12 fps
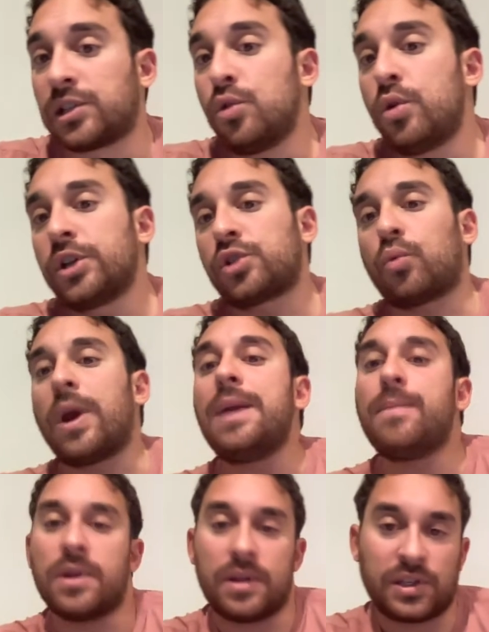It is
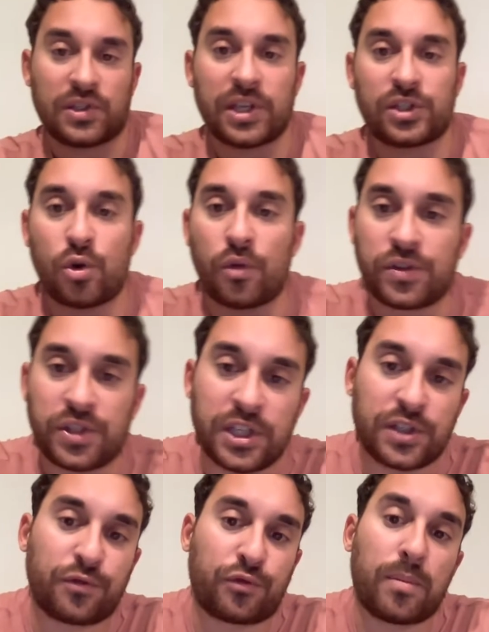Lucas Raymond, his 6th
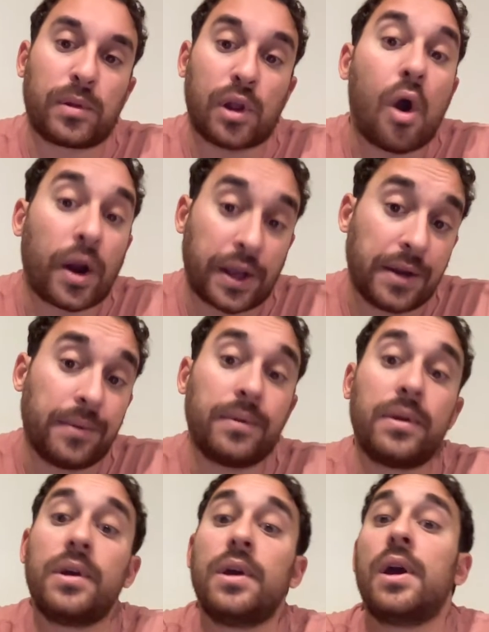goal of the season from
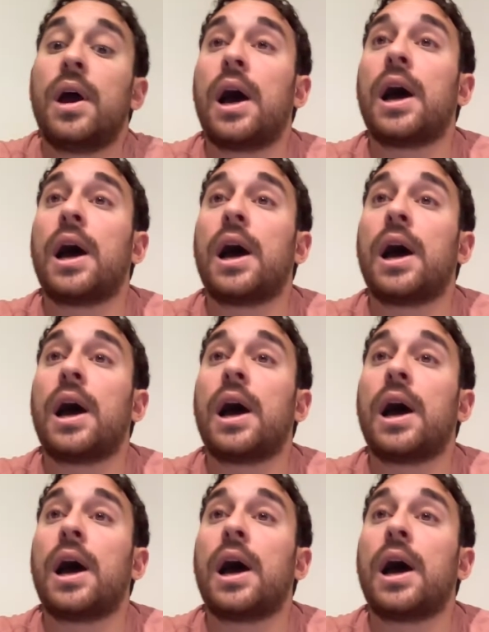Larkin.